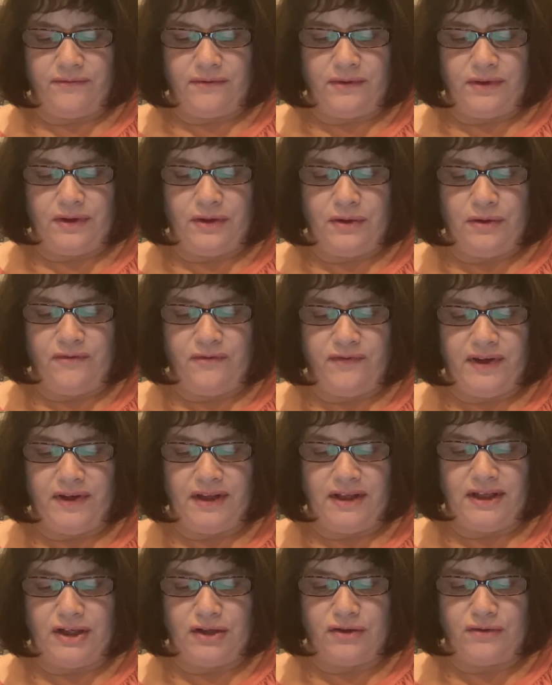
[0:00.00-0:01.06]
you
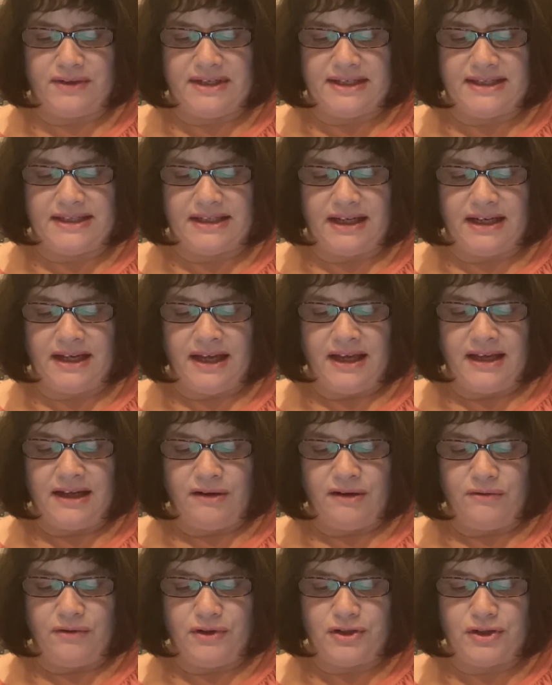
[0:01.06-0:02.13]
feeling greasy,
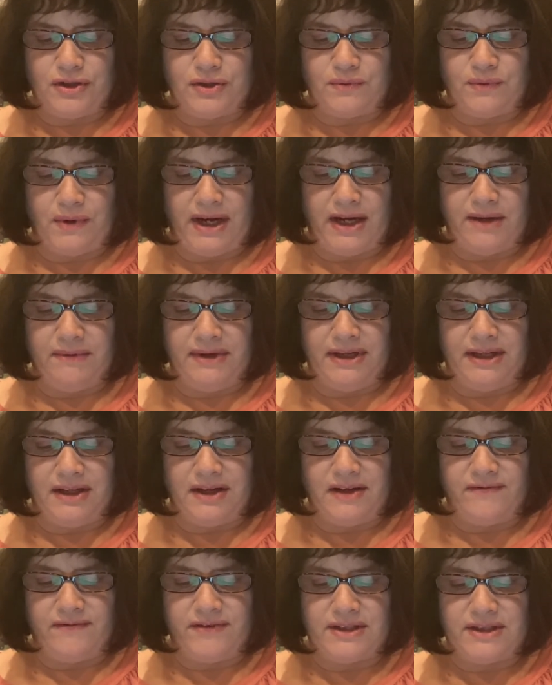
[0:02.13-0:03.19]
which is why we
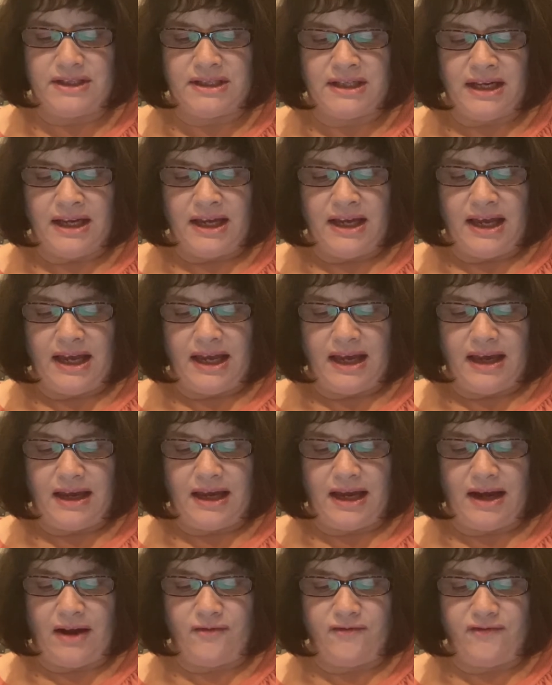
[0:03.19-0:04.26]
love this,
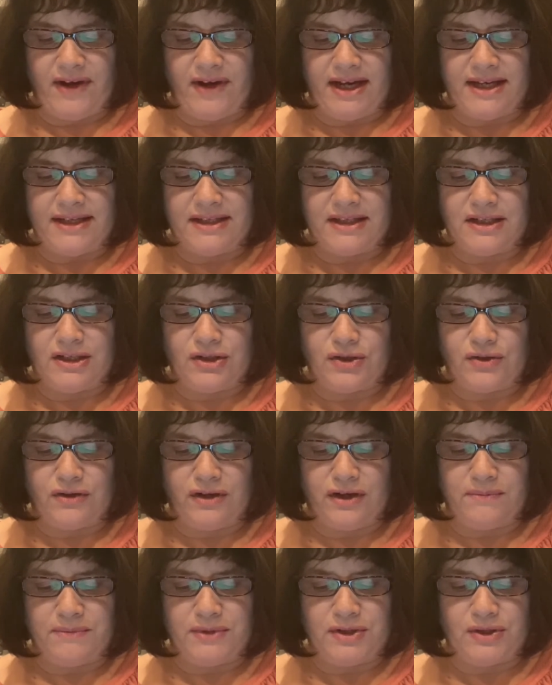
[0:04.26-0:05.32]
how fast this
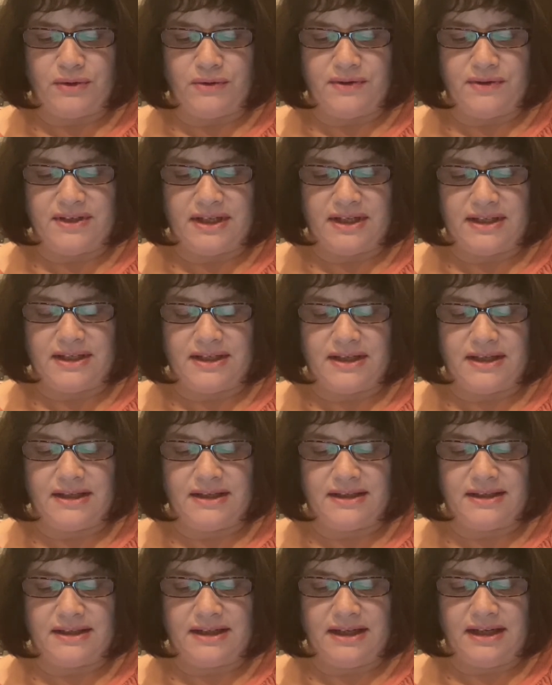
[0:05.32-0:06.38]
cream soaks into the
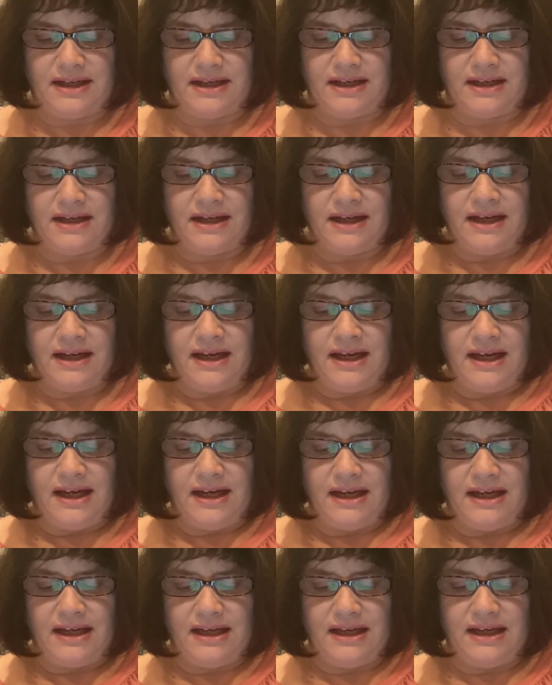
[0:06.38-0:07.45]
skin.
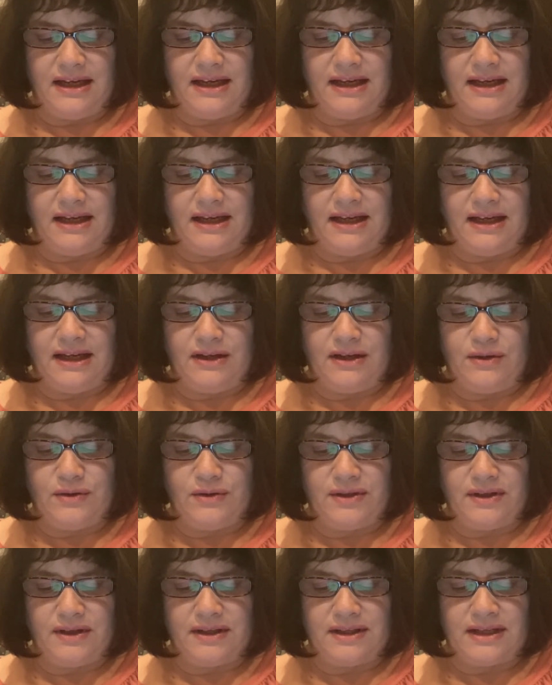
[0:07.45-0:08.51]
It
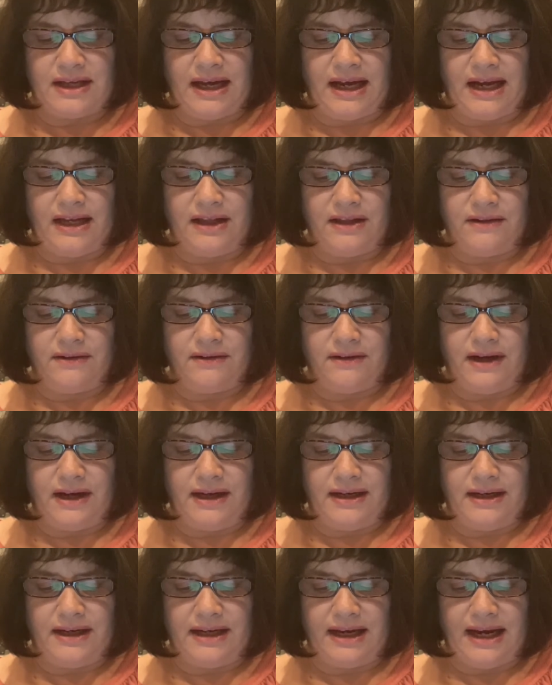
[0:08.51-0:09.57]
uses
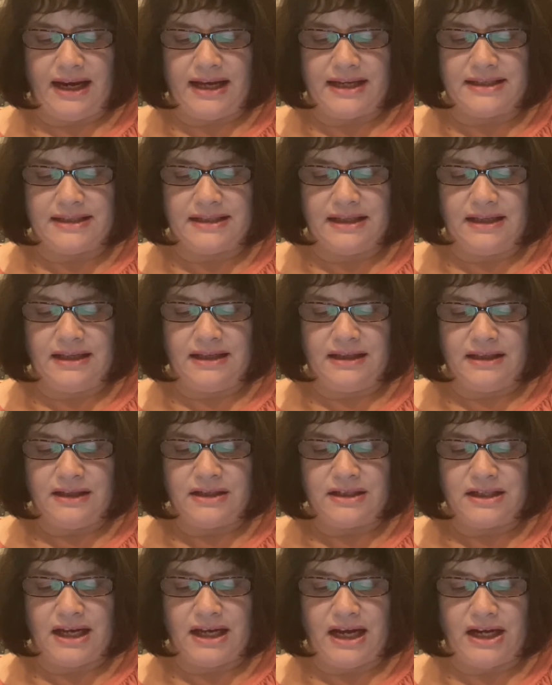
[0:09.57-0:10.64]
hyaluronic acid
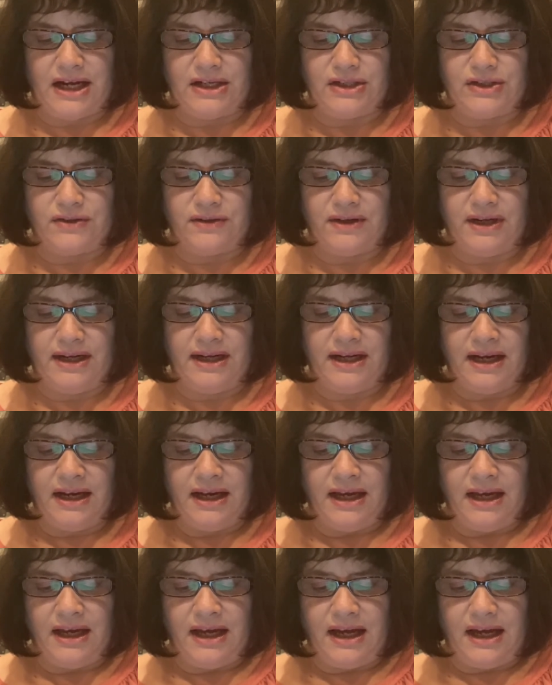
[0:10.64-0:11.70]
to hydrate
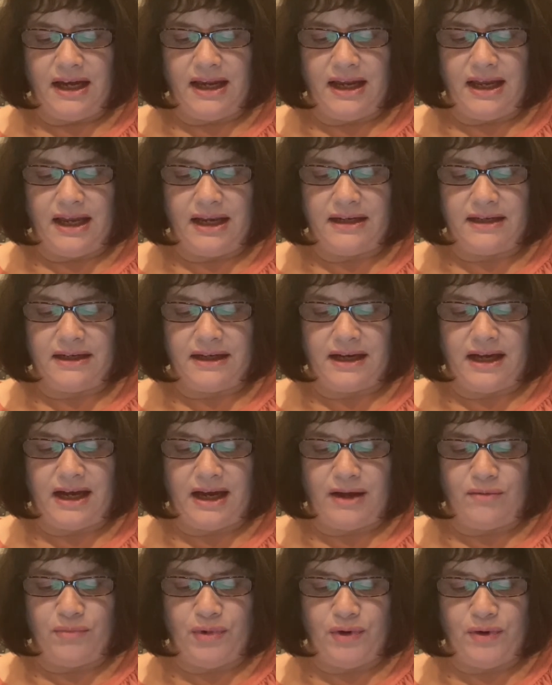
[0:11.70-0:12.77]
and a
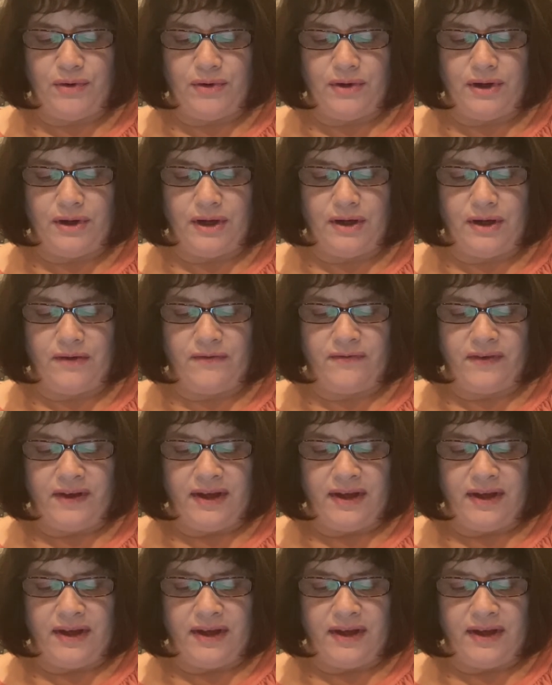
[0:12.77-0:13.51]
combo of